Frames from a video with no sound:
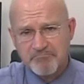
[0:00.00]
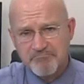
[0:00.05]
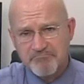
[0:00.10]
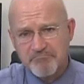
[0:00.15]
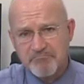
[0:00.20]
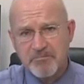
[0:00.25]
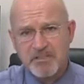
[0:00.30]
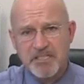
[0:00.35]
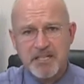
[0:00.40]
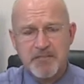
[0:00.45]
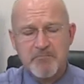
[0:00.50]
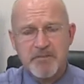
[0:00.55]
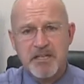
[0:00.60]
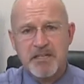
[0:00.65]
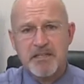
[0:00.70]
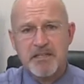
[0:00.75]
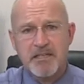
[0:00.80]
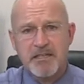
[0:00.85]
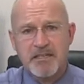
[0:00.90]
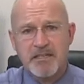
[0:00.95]
Send me
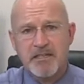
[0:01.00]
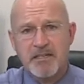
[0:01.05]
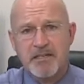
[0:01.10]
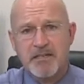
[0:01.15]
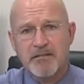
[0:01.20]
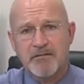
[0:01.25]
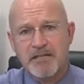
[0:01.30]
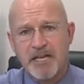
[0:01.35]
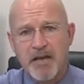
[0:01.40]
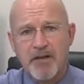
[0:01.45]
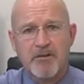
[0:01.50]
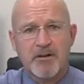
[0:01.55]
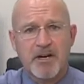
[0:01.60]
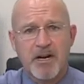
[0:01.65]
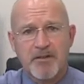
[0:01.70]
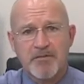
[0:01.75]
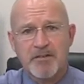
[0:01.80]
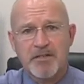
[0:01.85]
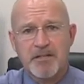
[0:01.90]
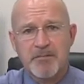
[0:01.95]
the
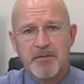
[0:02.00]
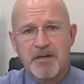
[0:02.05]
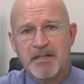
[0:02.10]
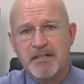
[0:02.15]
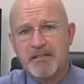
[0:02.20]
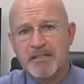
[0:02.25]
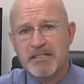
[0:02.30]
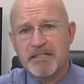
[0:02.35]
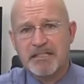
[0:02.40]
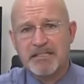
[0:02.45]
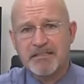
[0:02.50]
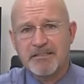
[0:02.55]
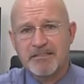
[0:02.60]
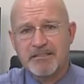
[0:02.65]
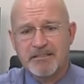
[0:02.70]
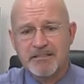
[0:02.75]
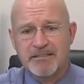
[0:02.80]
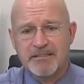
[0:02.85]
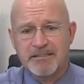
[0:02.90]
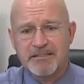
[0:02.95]
counteroffer that my client
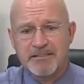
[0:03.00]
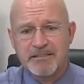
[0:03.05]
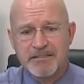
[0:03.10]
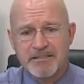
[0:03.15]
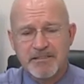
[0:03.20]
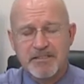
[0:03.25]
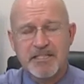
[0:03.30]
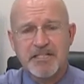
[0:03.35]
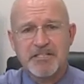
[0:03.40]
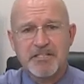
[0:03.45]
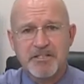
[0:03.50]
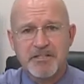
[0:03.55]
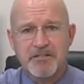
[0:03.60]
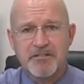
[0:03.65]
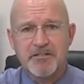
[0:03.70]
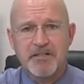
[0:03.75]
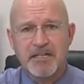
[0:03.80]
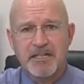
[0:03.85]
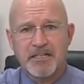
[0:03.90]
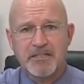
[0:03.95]
sent
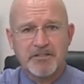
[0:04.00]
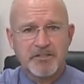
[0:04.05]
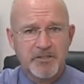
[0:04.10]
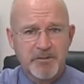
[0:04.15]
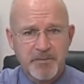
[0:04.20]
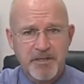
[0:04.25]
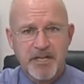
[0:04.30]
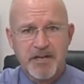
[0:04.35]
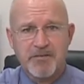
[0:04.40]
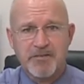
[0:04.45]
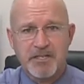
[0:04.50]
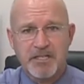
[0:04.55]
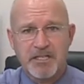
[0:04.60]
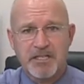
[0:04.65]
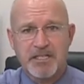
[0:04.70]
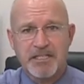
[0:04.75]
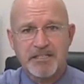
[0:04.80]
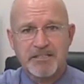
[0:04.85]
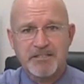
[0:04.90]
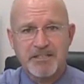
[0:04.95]
you. I assume you have your
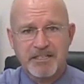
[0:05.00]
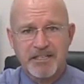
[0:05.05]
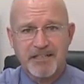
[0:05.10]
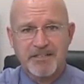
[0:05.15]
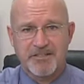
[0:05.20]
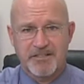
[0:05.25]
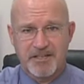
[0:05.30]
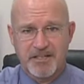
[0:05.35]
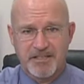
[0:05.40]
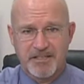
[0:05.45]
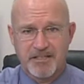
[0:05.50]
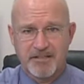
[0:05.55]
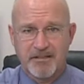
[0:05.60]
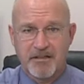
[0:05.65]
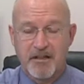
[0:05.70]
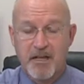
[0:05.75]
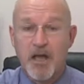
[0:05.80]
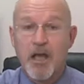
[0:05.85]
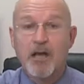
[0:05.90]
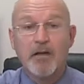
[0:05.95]
client's signature on that."
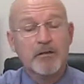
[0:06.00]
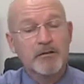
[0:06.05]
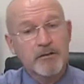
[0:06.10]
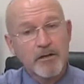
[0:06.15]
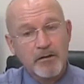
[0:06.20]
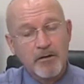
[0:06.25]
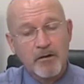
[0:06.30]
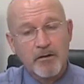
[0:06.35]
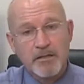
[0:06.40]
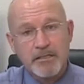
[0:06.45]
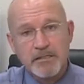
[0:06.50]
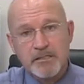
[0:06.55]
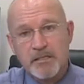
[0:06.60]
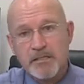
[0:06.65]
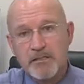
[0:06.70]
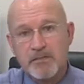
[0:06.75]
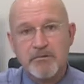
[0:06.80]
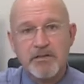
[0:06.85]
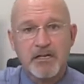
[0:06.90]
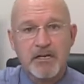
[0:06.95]
No, he says
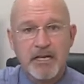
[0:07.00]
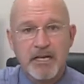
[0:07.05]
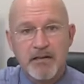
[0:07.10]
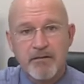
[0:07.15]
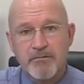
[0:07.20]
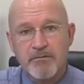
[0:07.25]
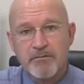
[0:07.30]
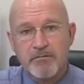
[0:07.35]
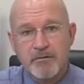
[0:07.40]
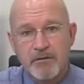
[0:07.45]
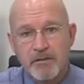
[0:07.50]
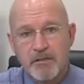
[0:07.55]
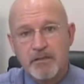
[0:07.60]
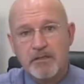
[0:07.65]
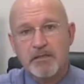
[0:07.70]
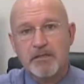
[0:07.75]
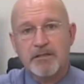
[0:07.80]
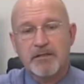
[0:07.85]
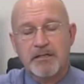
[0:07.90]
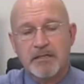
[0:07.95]
that we don't have
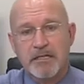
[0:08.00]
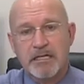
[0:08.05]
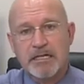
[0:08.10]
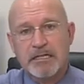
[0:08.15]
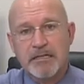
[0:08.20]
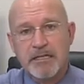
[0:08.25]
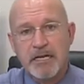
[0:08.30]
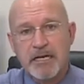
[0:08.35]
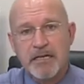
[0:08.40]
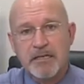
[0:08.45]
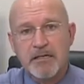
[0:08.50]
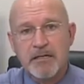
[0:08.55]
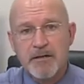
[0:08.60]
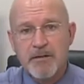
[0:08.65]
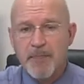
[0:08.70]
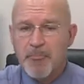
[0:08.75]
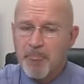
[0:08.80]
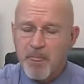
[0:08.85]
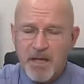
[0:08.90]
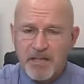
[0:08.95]
anything like that.
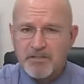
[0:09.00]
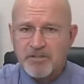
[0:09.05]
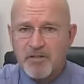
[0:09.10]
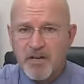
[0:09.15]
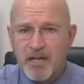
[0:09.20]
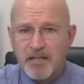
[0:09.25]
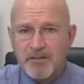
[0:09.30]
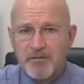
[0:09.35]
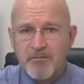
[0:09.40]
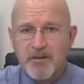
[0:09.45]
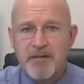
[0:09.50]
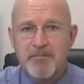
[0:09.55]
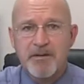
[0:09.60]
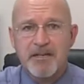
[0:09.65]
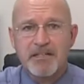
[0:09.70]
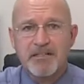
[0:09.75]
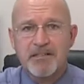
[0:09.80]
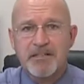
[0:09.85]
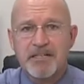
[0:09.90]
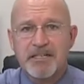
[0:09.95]
That's not the way my
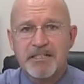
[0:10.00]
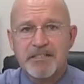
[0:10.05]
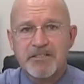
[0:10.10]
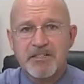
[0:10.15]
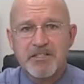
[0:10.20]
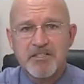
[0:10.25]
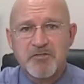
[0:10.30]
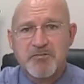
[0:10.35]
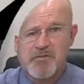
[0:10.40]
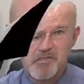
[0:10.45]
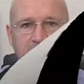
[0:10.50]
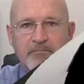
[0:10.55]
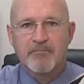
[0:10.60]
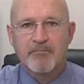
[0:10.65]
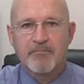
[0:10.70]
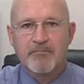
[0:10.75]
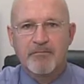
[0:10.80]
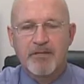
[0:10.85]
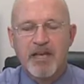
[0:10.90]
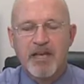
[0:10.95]
client does business.